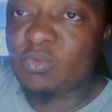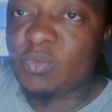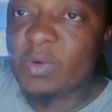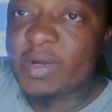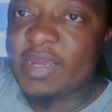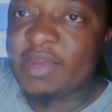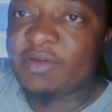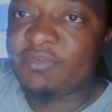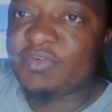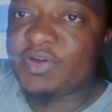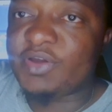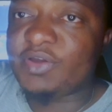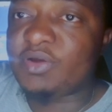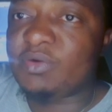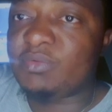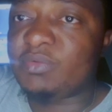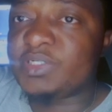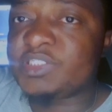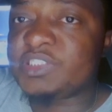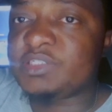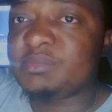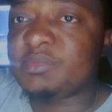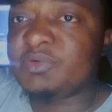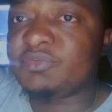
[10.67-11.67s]
wherever you're
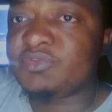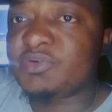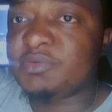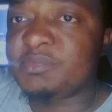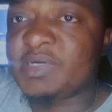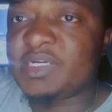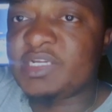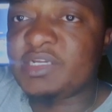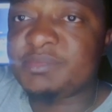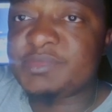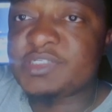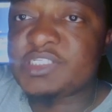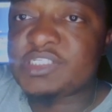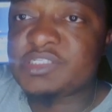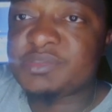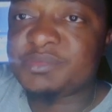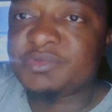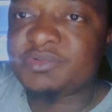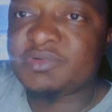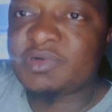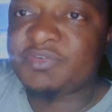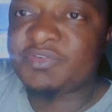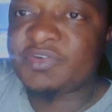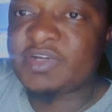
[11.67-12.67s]
watching me from. My name is Gemy
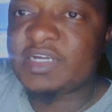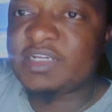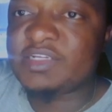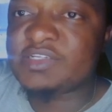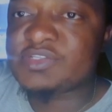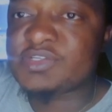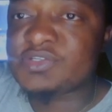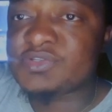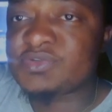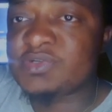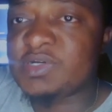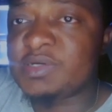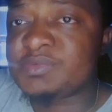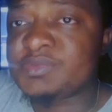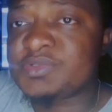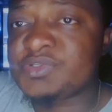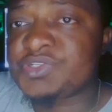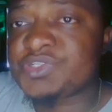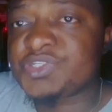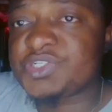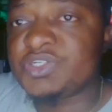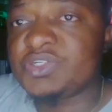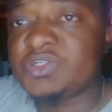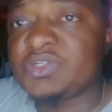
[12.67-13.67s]
Rahf. Kindly subscribe to this
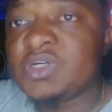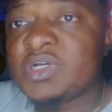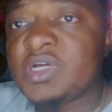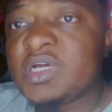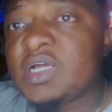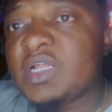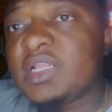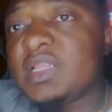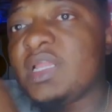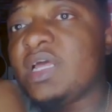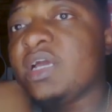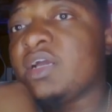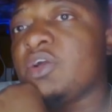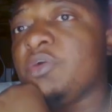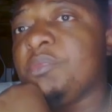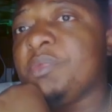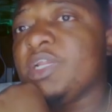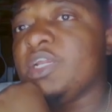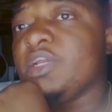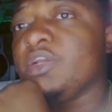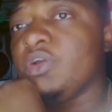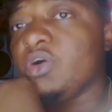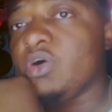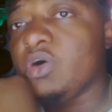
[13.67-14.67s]
channel, like, comment,
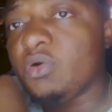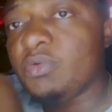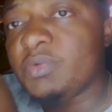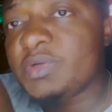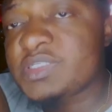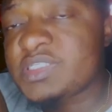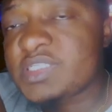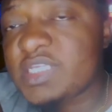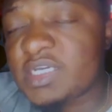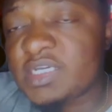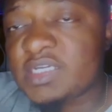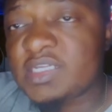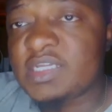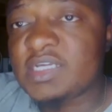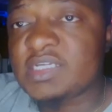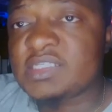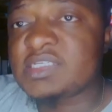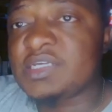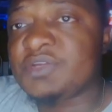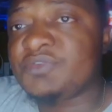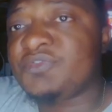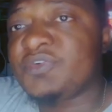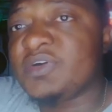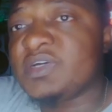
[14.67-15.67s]
and always stay connected.
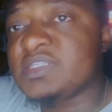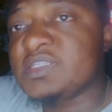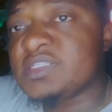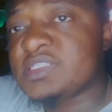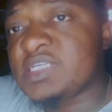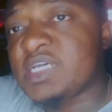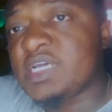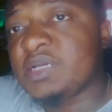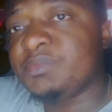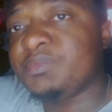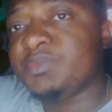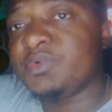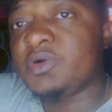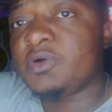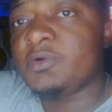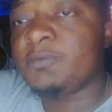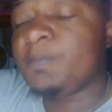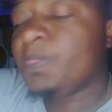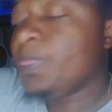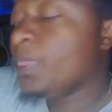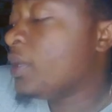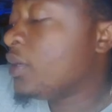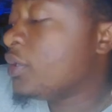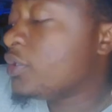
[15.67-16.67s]
Fun time, bro.
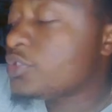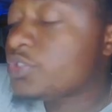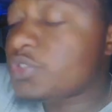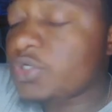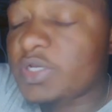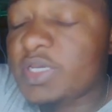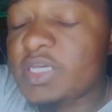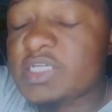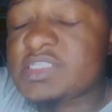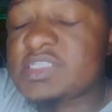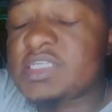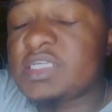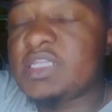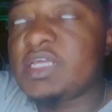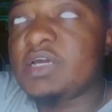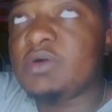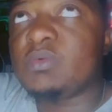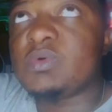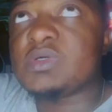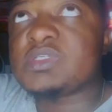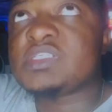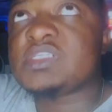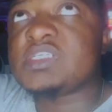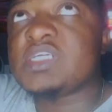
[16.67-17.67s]
So yesterday
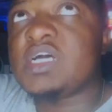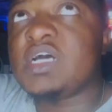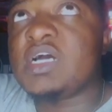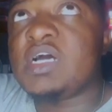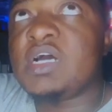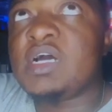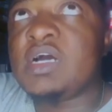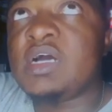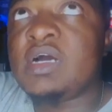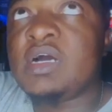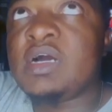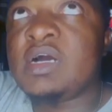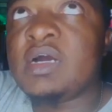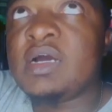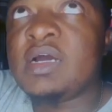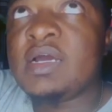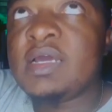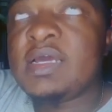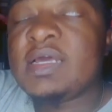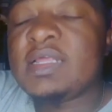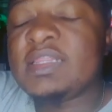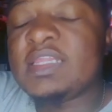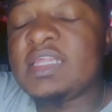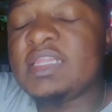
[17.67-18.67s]
was
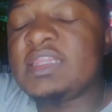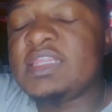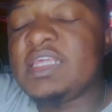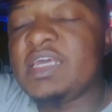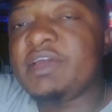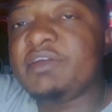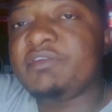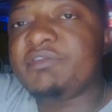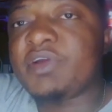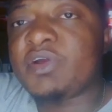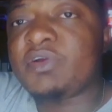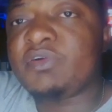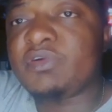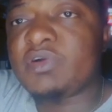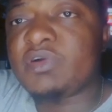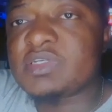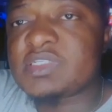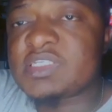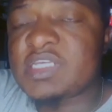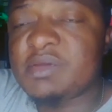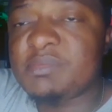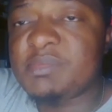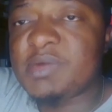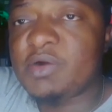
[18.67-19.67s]
the day Rick Ross came
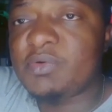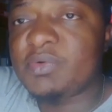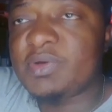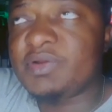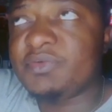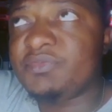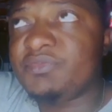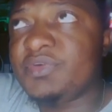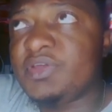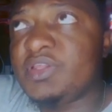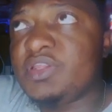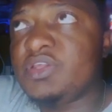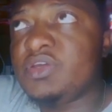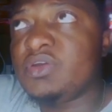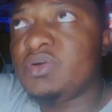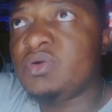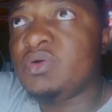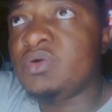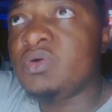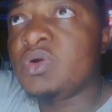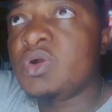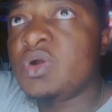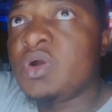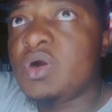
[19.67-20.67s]
out with a video
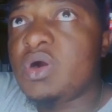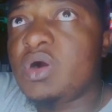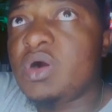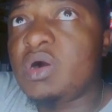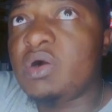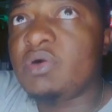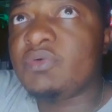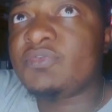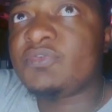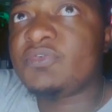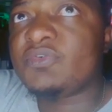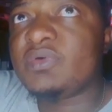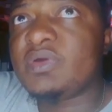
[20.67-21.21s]
of